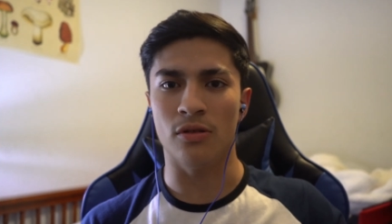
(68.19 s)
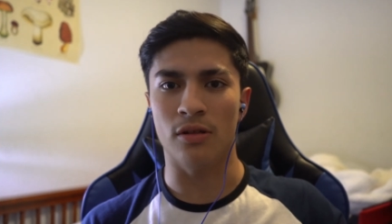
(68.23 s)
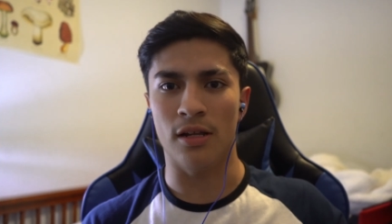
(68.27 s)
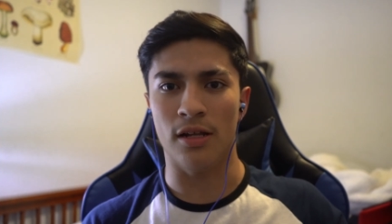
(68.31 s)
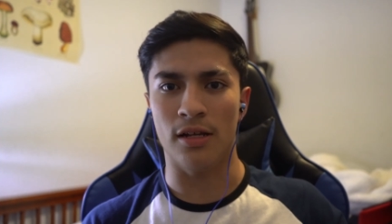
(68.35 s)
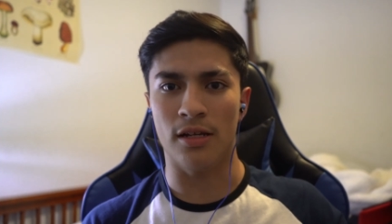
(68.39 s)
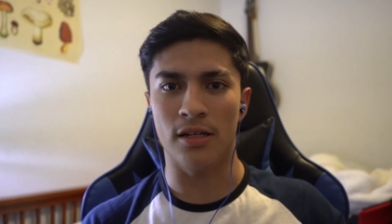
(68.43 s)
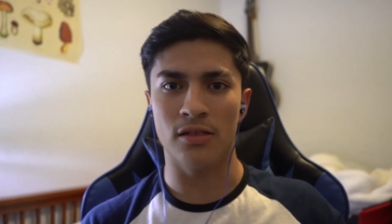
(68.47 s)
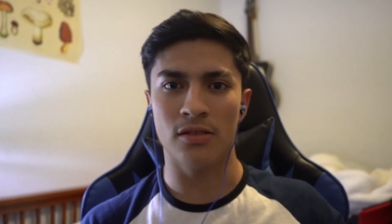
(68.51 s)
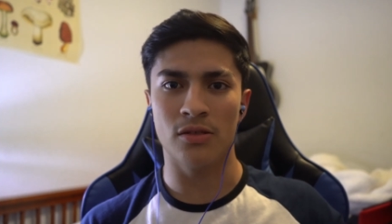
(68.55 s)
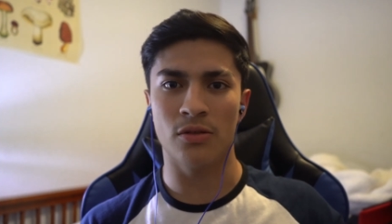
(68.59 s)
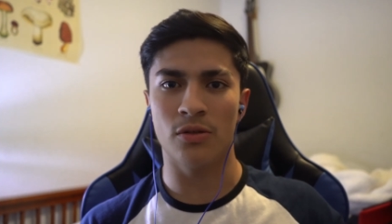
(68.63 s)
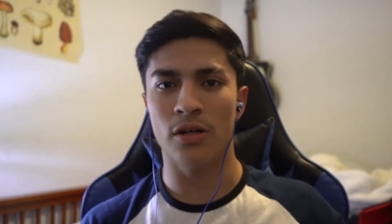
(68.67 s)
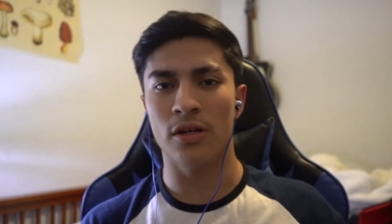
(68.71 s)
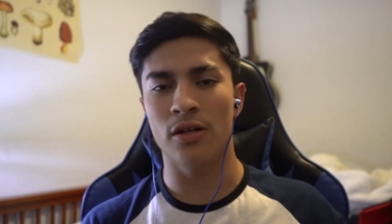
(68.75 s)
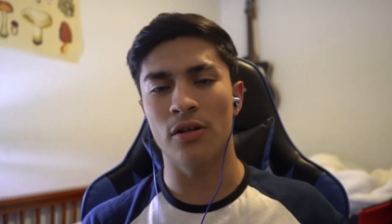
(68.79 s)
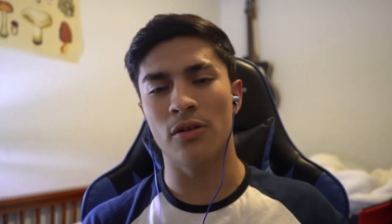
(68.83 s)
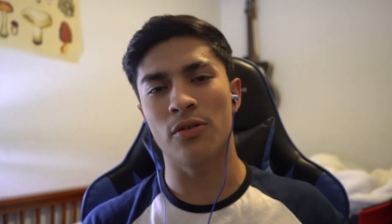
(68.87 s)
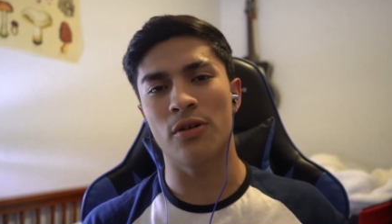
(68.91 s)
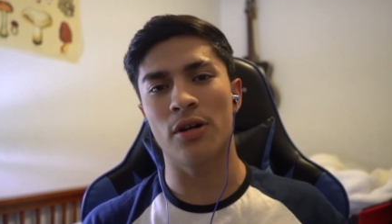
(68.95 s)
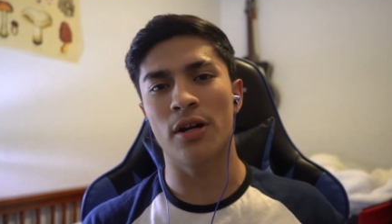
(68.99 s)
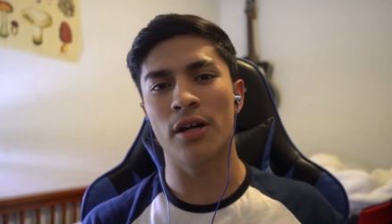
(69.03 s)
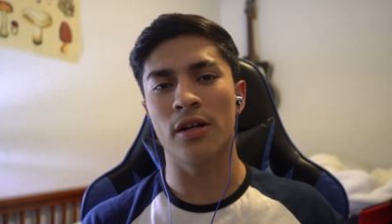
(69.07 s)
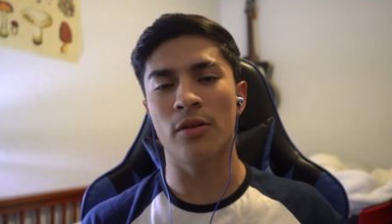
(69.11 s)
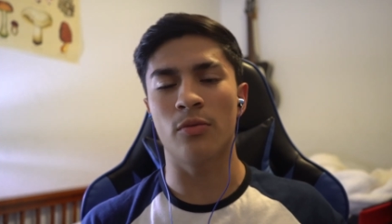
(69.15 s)
Like it's okay to
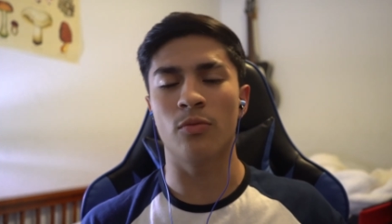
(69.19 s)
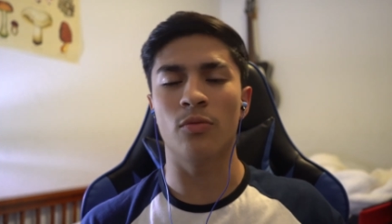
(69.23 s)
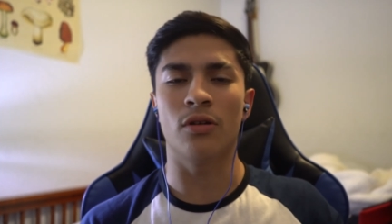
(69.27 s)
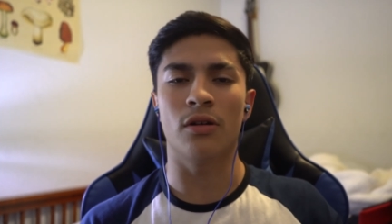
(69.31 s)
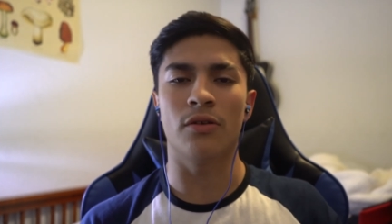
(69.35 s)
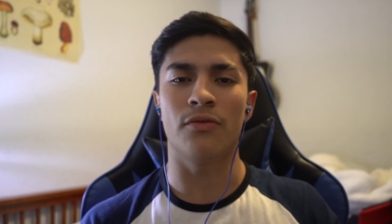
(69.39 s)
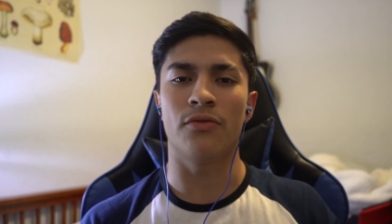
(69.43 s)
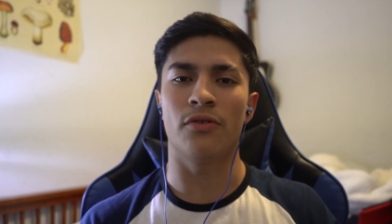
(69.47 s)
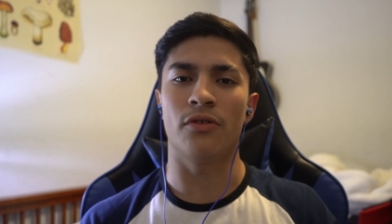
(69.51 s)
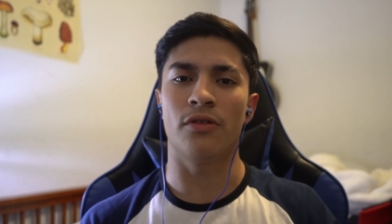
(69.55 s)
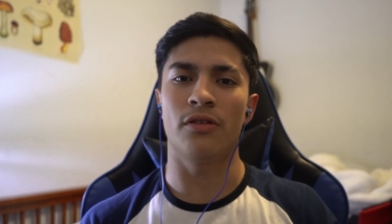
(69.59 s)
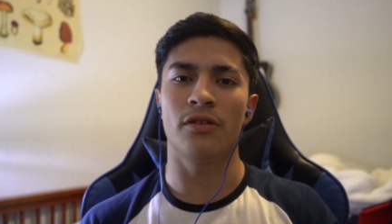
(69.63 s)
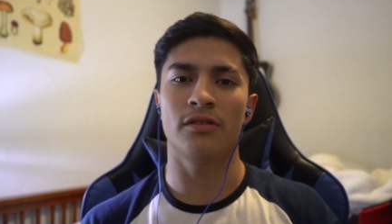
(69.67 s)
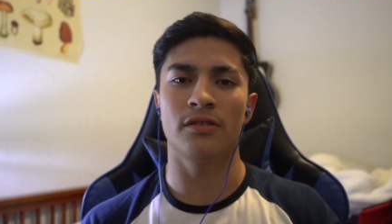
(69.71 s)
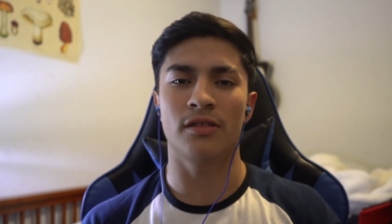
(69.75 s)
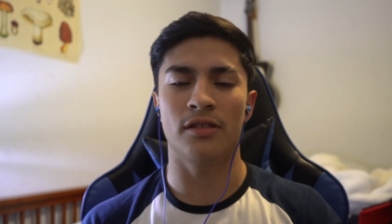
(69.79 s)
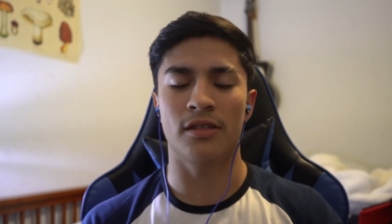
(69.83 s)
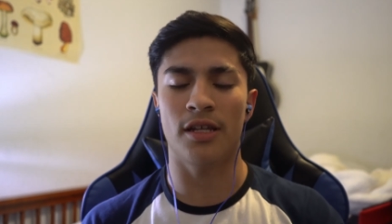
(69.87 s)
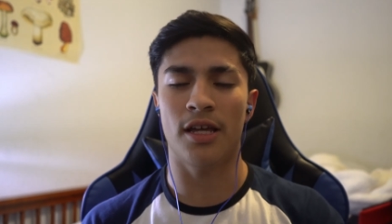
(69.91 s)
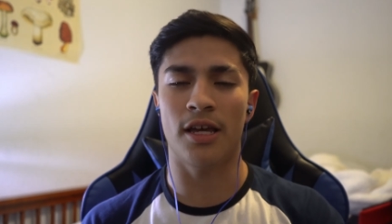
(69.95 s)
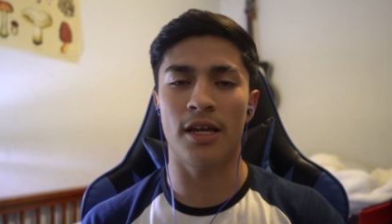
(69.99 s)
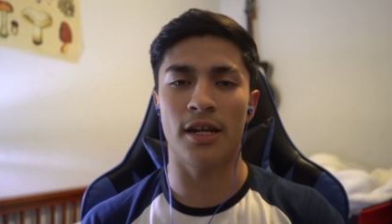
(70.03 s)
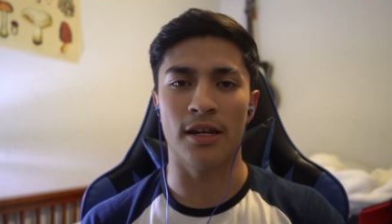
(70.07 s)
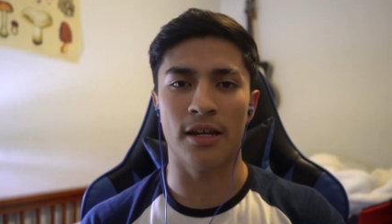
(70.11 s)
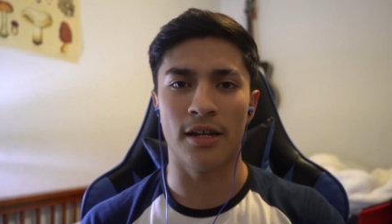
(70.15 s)
cry and whatever this and
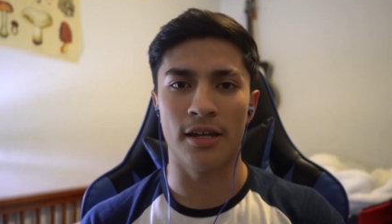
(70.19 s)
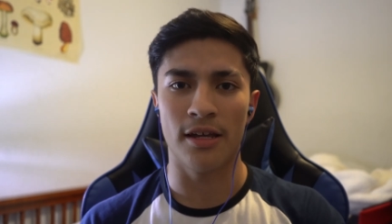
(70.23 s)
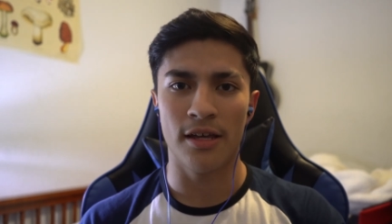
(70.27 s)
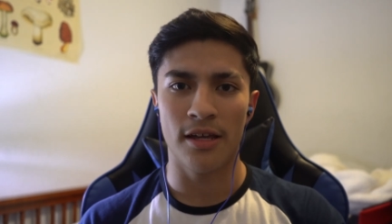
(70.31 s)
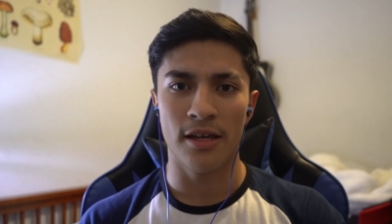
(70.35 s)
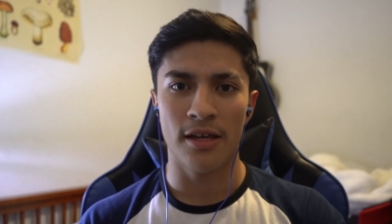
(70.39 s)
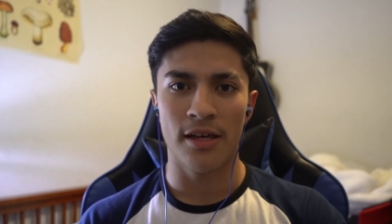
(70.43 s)
that.